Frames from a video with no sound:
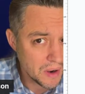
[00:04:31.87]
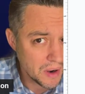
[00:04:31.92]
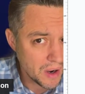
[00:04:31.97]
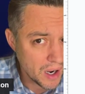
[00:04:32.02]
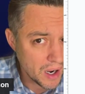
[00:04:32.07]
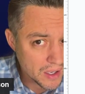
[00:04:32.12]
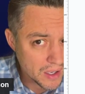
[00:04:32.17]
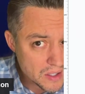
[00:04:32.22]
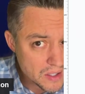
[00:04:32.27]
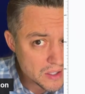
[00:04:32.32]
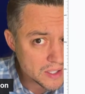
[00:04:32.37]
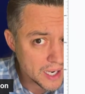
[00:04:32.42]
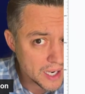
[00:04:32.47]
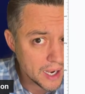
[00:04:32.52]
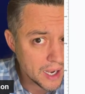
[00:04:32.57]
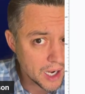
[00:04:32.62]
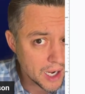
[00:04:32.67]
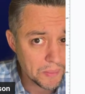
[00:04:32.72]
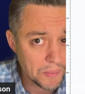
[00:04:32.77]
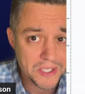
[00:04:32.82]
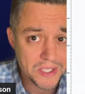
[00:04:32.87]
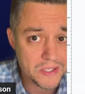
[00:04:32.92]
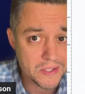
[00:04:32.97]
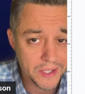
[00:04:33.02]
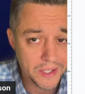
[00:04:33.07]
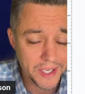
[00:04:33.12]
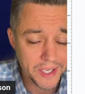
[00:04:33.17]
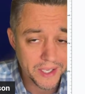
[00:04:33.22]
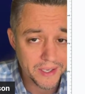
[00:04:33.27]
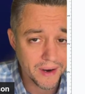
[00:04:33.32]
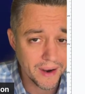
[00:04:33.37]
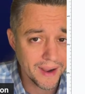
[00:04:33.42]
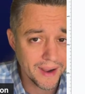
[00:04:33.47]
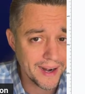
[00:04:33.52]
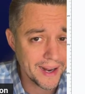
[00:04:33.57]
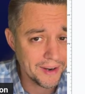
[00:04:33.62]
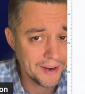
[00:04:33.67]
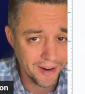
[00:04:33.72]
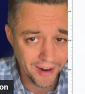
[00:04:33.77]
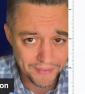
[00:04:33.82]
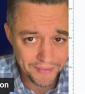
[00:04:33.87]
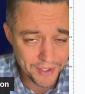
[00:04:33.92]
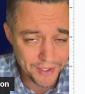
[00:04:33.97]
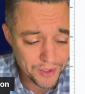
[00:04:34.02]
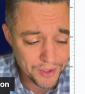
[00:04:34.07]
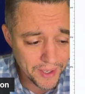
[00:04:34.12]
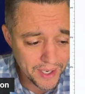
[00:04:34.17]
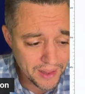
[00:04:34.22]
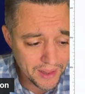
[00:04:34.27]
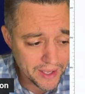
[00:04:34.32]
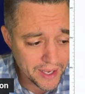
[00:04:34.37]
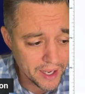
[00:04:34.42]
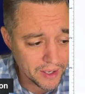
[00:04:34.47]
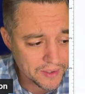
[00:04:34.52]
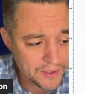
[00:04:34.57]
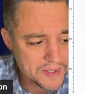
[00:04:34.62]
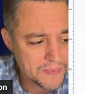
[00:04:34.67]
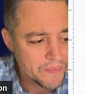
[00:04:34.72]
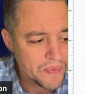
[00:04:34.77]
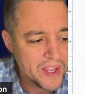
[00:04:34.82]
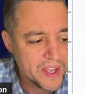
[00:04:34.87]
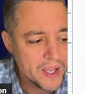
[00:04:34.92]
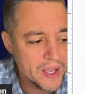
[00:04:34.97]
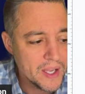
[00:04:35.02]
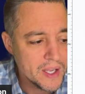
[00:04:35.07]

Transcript: autonomously, right? I don't have to do anything else.